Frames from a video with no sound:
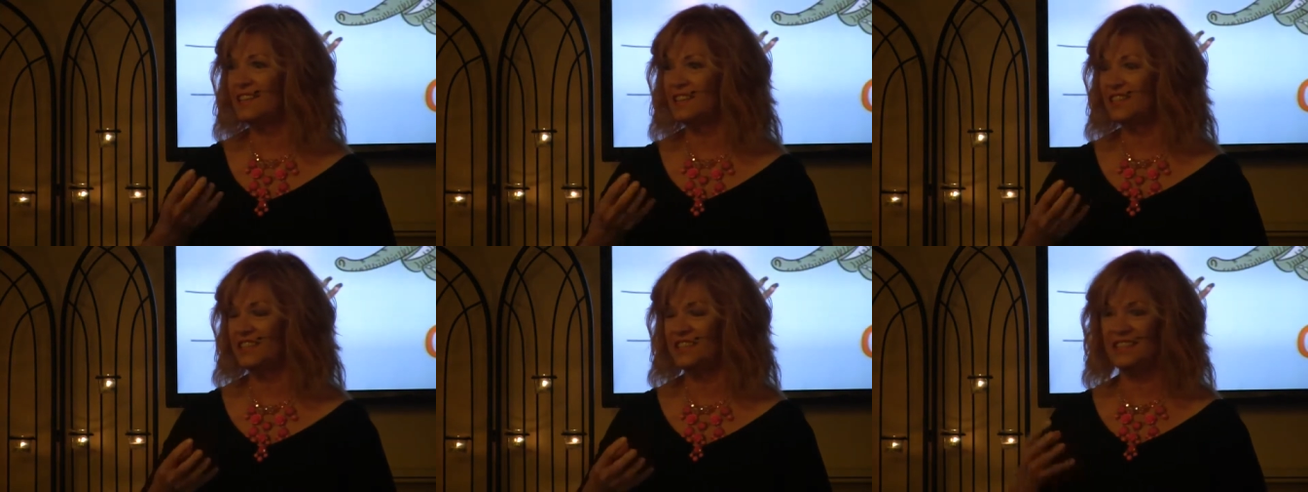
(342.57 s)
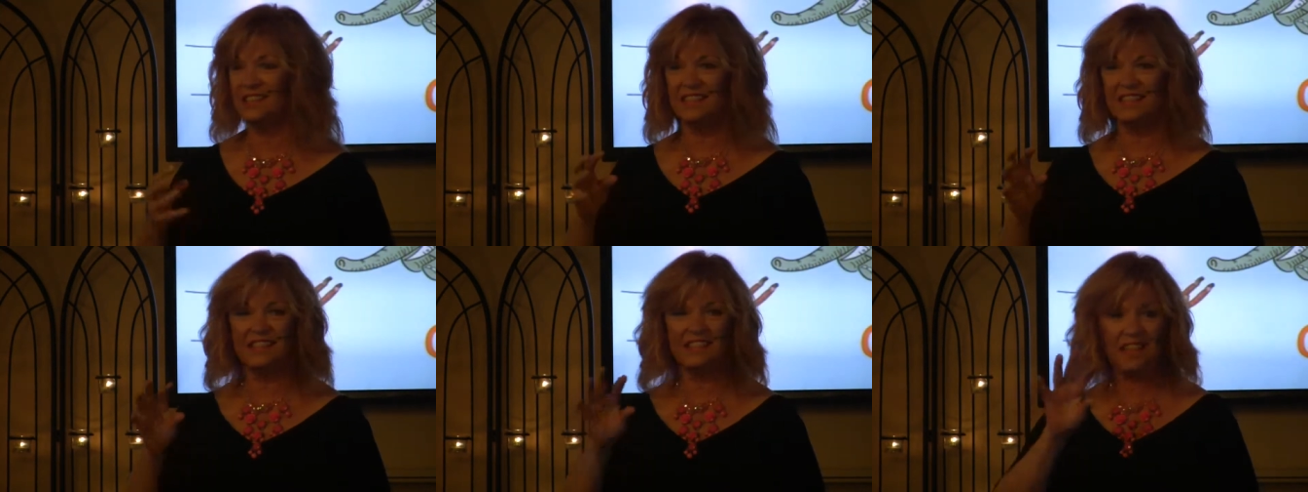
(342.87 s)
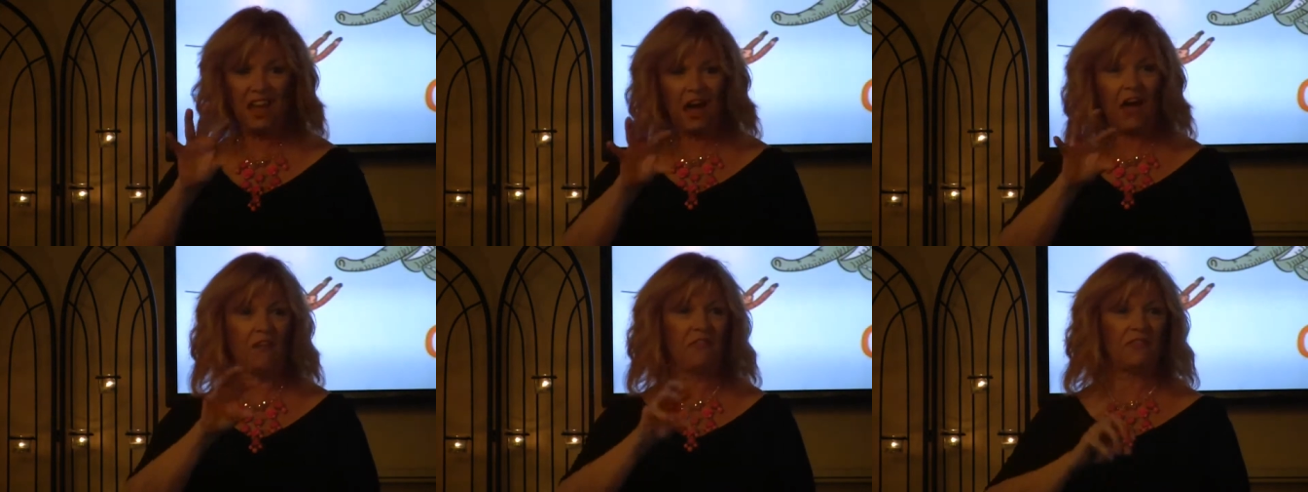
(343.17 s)
issues and
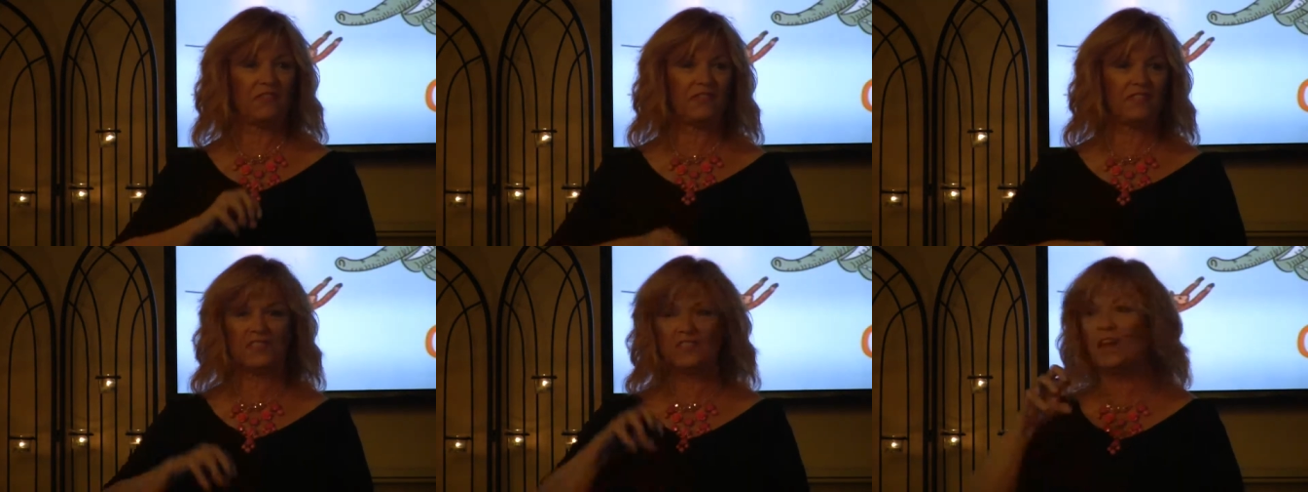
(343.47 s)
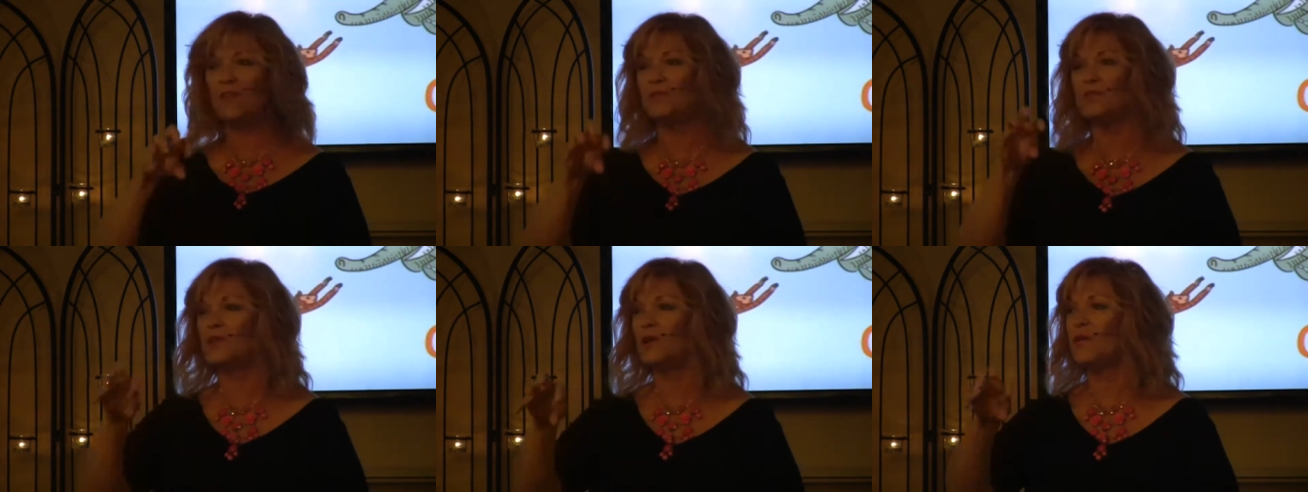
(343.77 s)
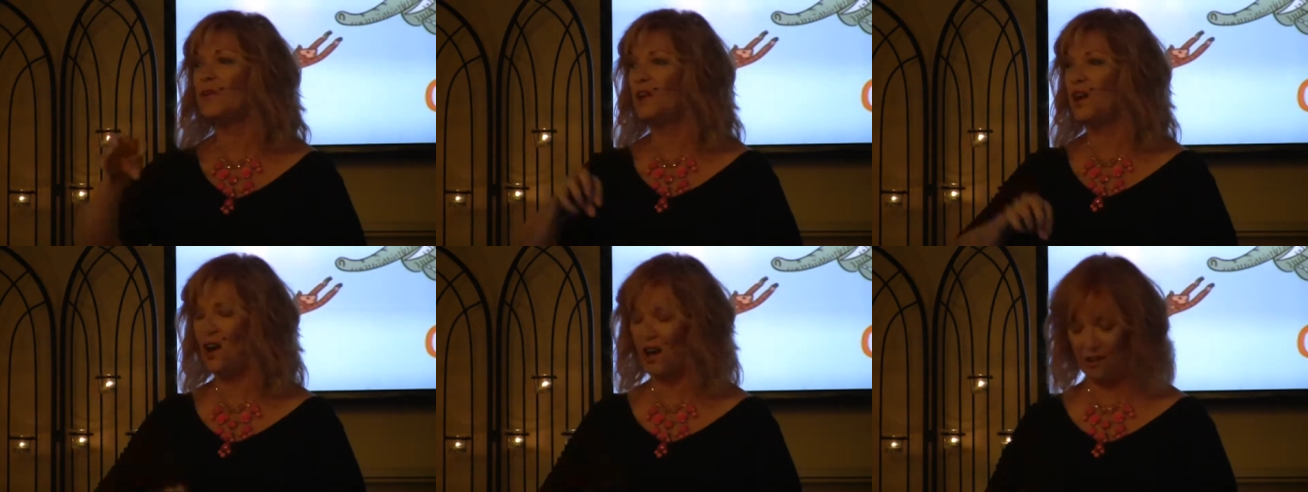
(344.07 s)
stuff stuff's
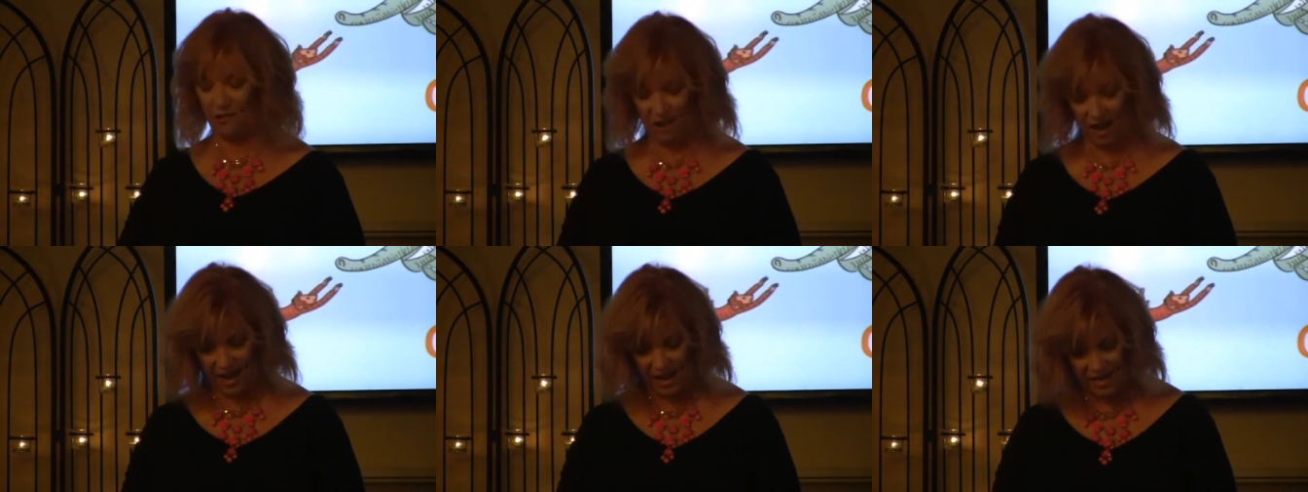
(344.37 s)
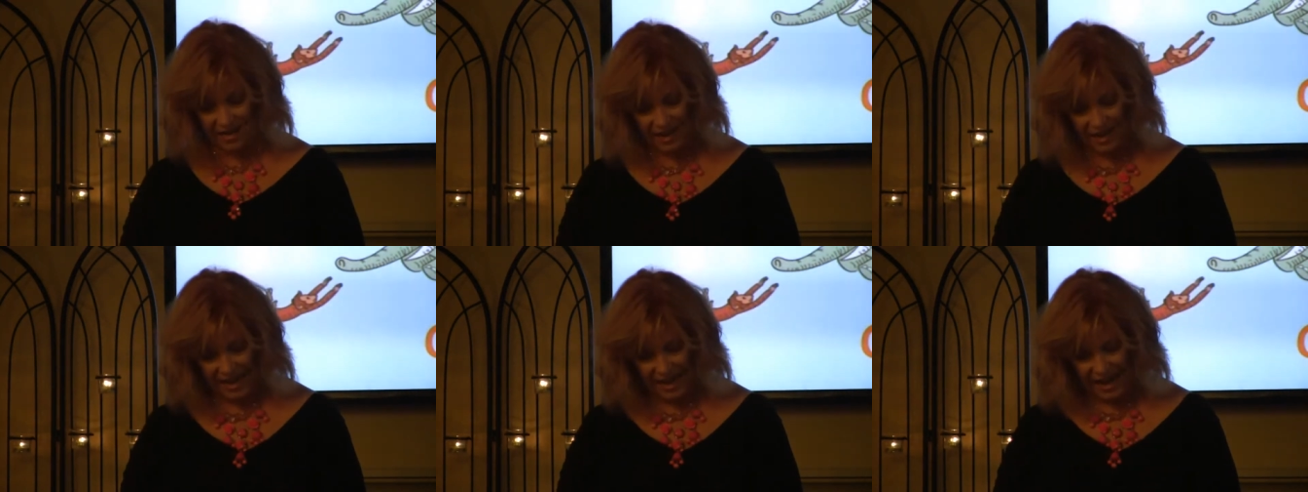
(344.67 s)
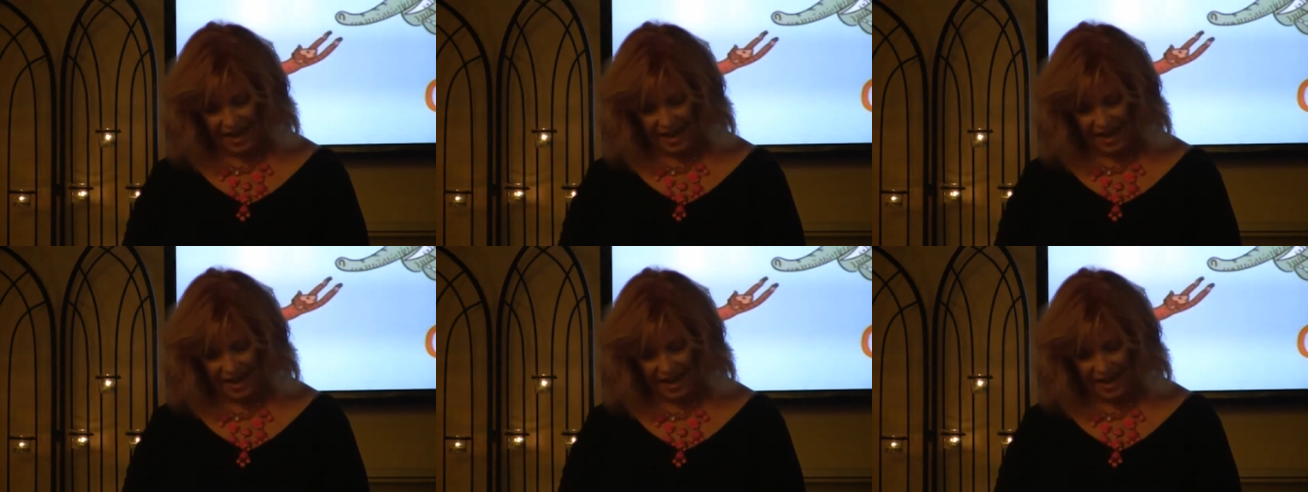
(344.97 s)
going on right